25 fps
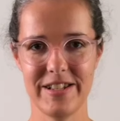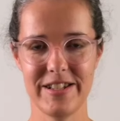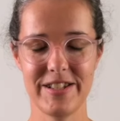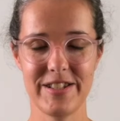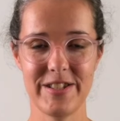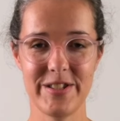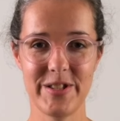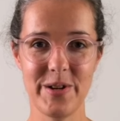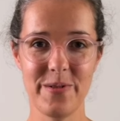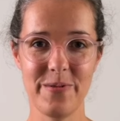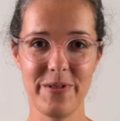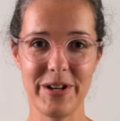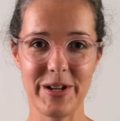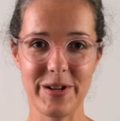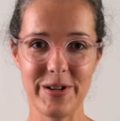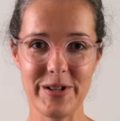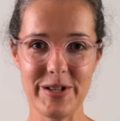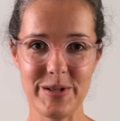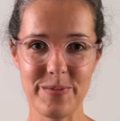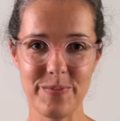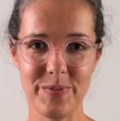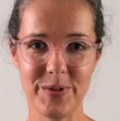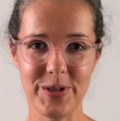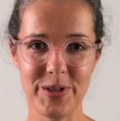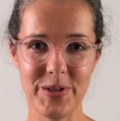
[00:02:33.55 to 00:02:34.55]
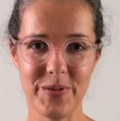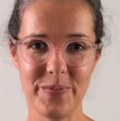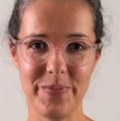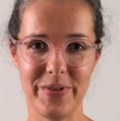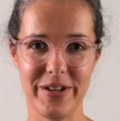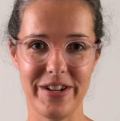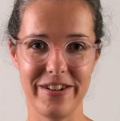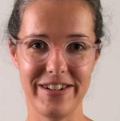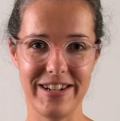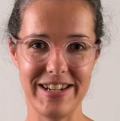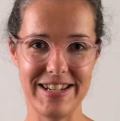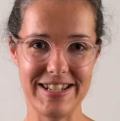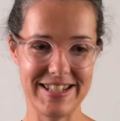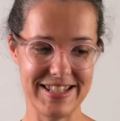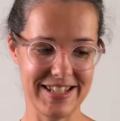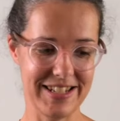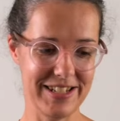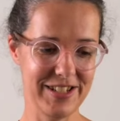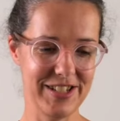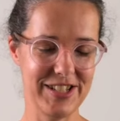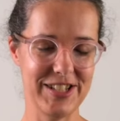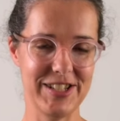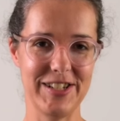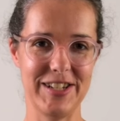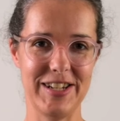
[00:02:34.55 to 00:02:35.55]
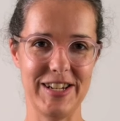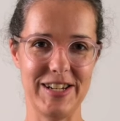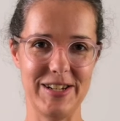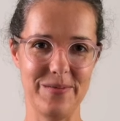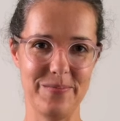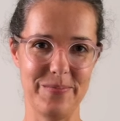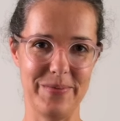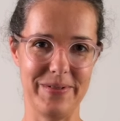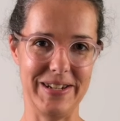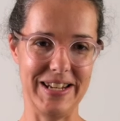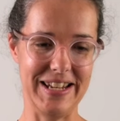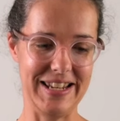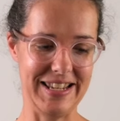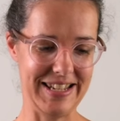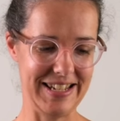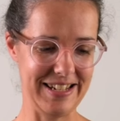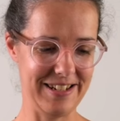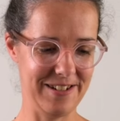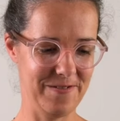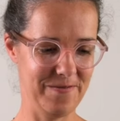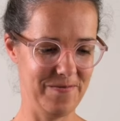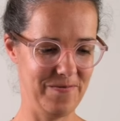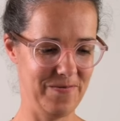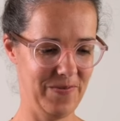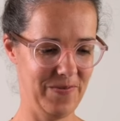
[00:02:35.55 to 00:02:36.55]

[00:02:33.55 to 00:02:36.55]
So we're going to put the berries into our blender.